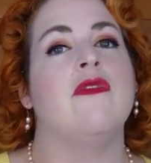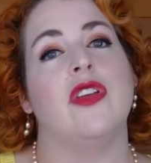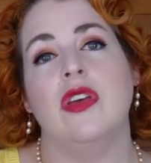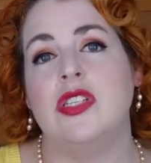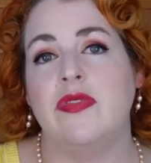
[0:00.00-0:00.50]

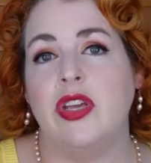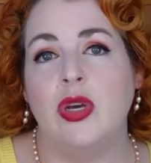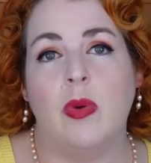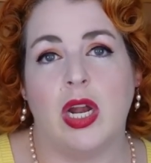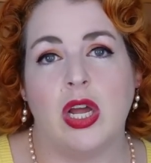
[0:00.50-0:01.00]
For those of you
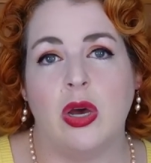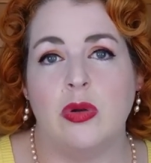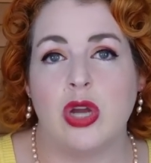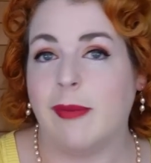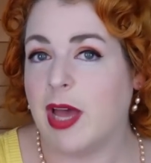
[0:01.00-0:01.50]
who want to go
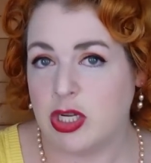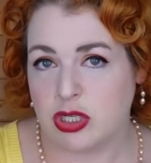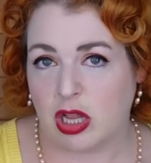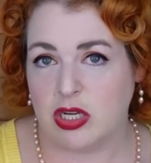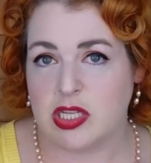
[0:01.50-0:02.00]
drop
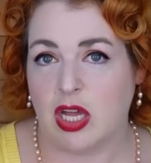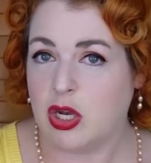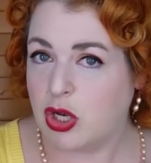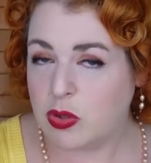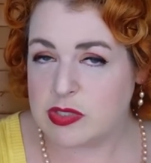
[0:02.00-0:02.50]
$100 on
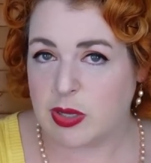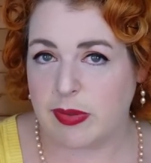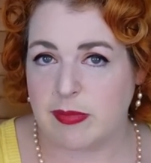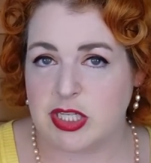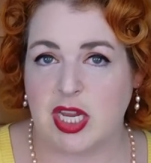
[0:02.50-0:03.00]
a new
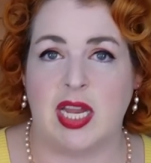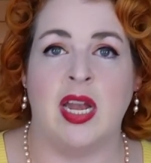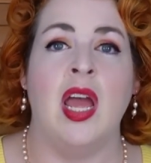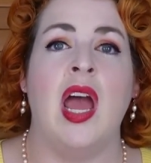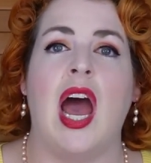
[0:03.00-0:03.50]
sewing
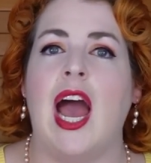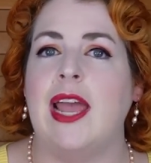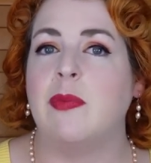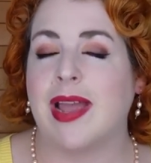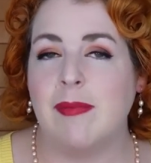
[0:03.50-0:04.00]
machine,
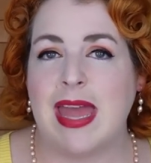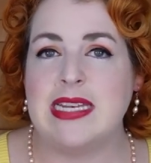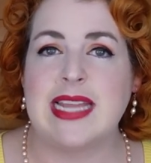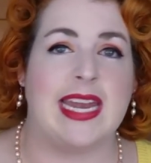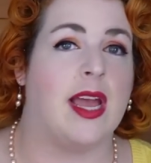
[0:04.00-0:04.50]
I
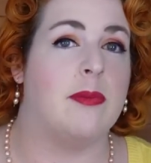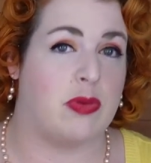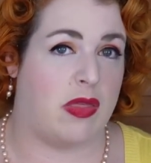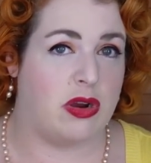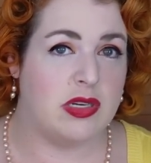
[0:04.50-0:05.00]
recommend getting a
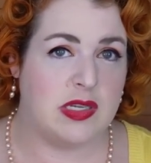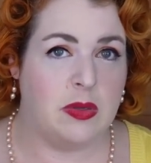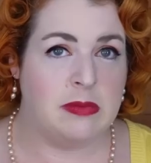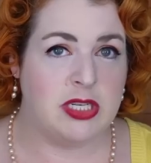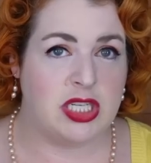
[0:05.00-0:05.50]
Brother
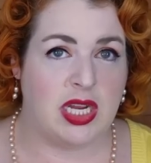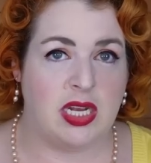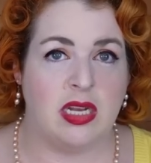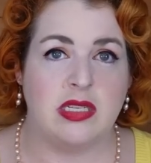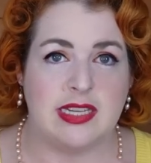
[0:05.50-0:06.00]
sewing
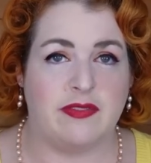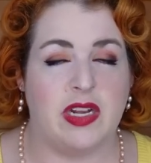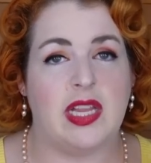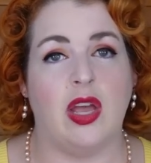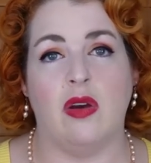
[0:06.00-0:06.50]
machine,
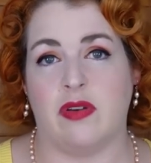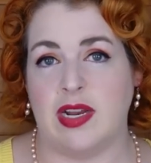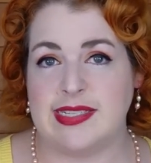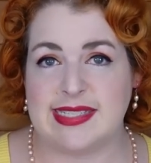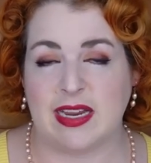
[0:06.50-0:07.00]
definitely over
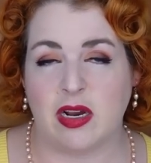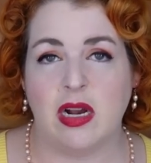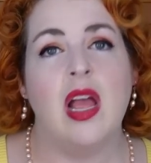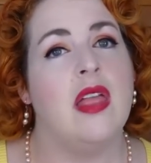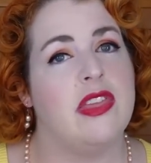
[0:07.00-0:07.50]
a
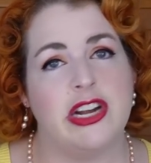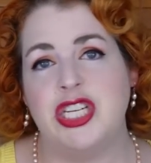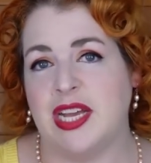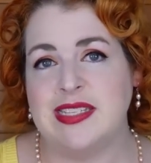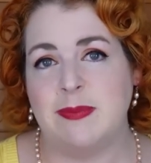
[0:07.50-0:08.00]
Singer. They're
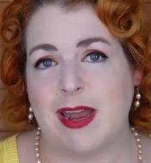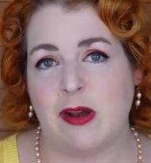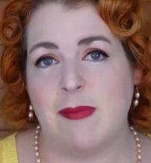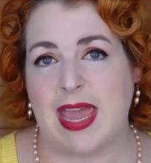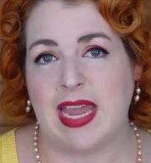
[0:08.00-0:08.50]
just
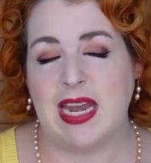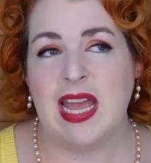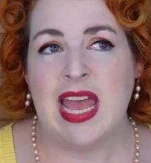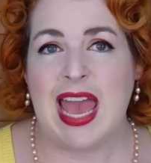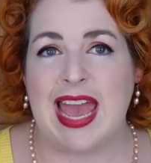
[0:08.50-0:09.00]
better
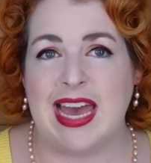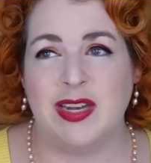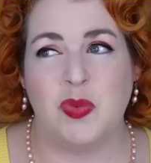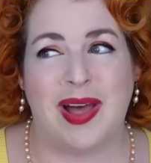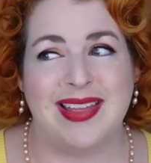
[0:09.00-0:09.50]
made,
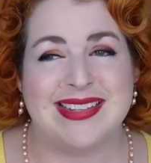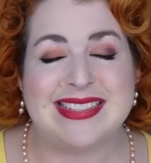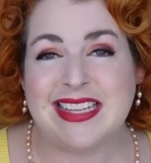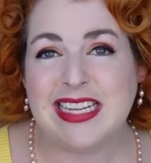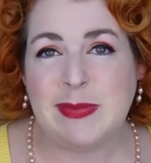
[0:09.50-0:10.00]
and while it's
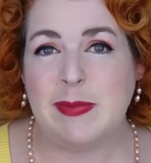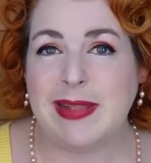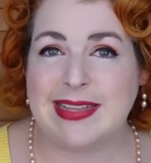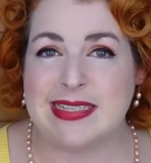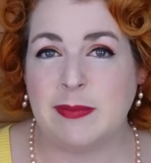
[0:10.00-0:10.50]
still going to be
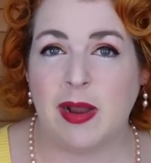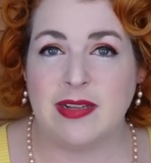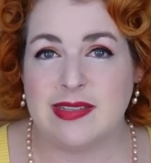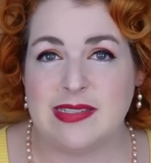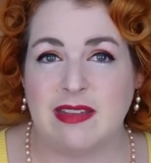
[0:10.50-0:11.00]
plastic
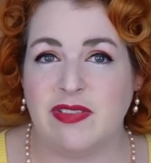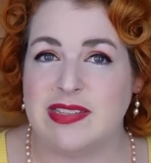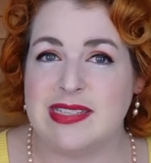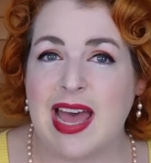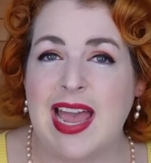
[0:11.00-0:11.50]
parts and stuff
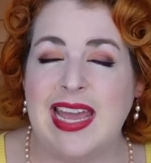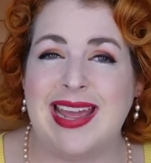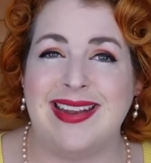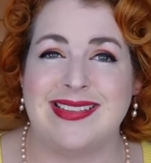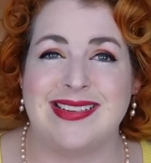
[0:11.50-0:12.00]
inside,
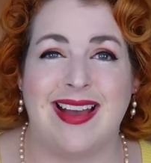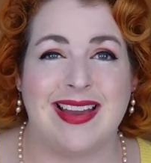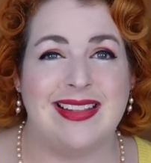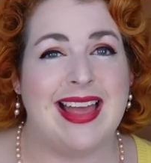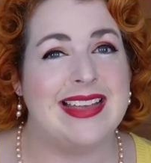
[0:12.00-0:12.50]
and it's
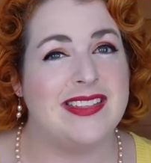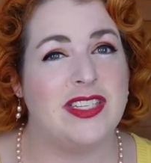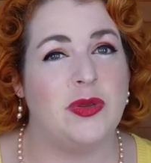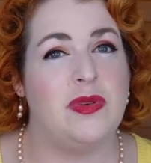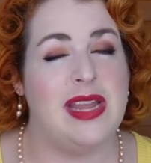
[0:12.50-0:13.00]
not going to
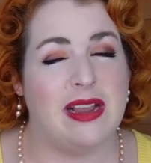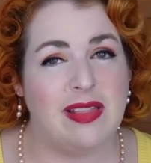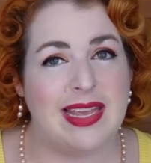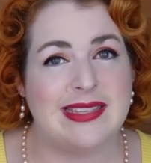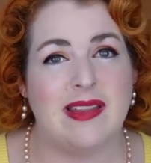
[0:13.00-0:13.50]
last you
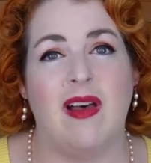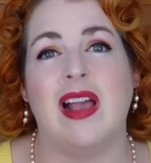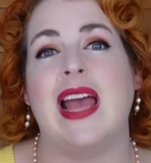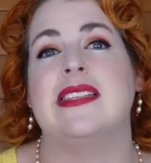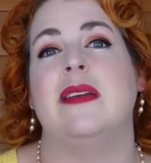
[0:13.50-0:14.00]
nearly as
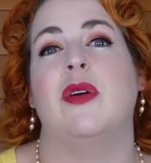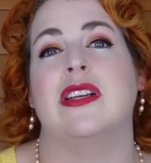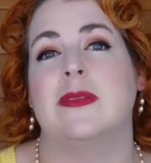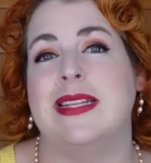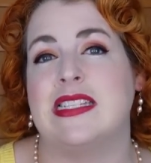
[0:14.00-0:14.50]
long as a more
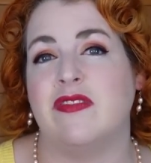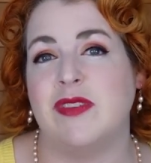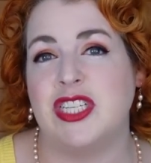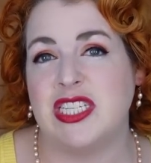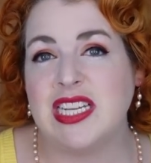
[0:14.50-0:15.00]
expensive
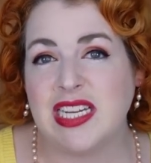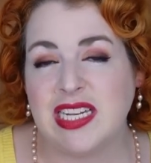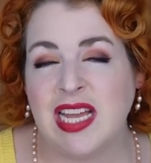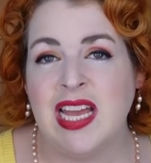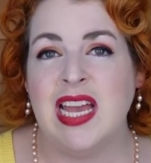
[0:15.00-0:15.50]
machine,